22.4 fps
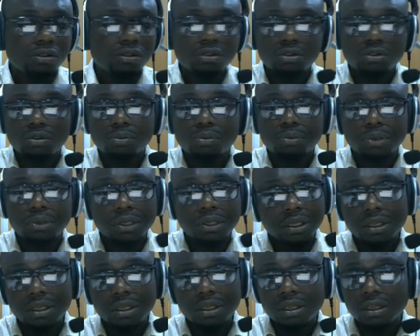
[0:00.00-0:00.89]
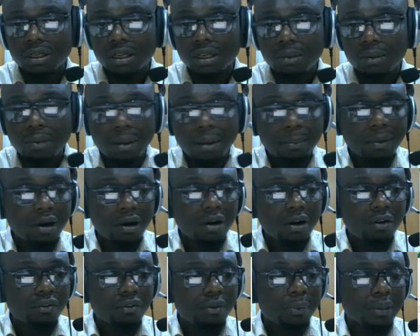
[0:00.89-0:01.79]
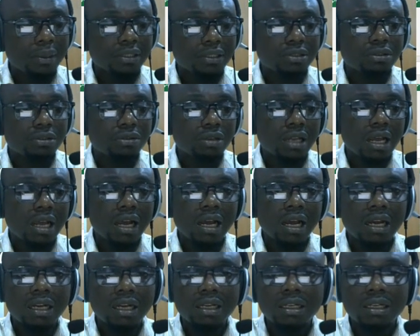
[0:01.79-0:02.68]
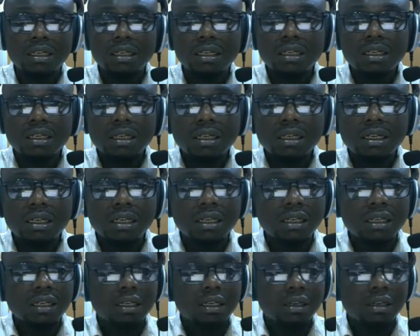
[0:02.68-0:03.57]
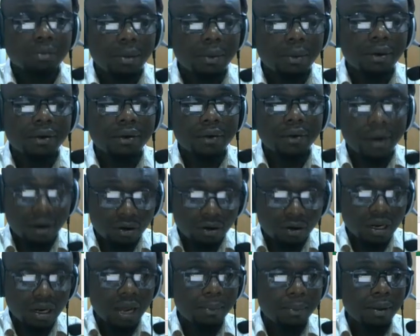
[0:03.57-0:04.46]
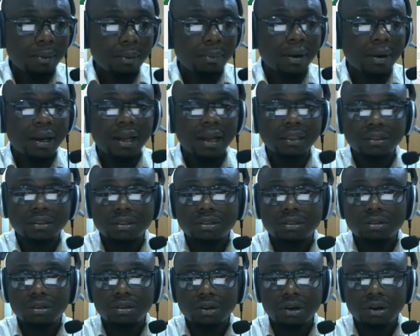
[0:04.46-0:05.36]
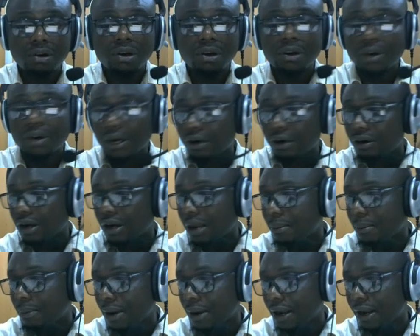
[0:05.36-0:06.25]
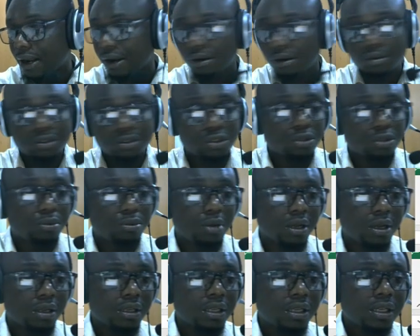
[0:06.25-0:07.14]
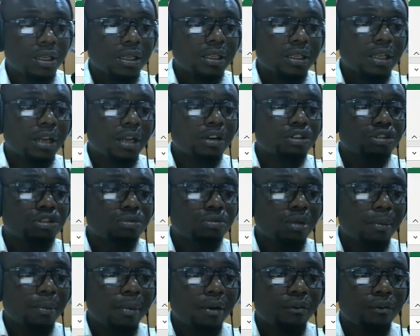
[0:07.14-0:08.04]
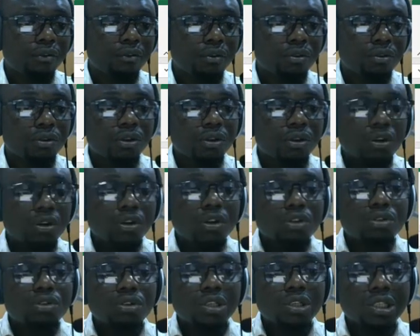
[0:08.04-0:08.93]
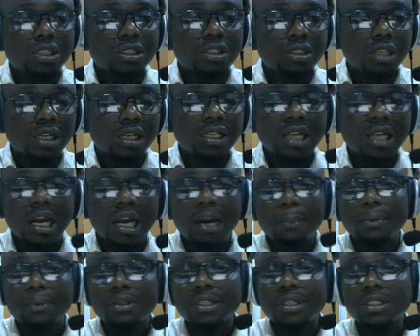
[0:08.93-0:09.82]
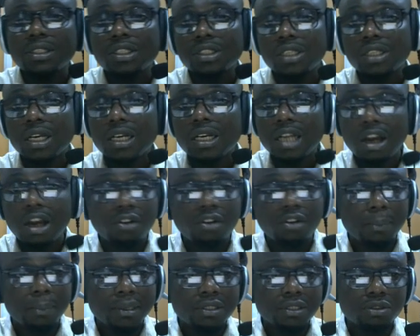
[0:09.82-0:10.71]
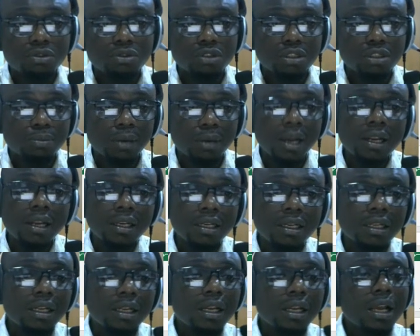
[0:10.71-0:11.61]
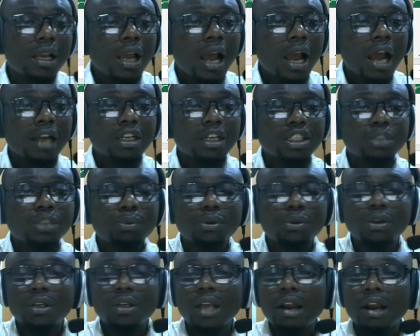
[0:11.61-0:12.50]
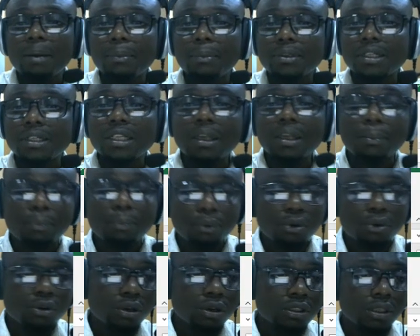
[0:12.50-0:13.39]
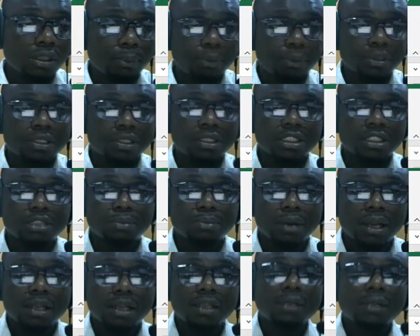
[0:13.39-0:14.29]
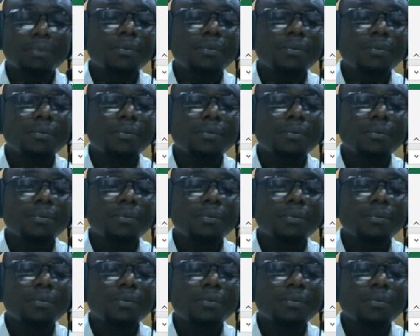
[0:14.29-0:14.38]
It could be a member of a particular maybe a regular member, that's or a regular buyer customer that you use member for. So this gender represents the gender of the person who is buying, and this product line represents the product the person is buying.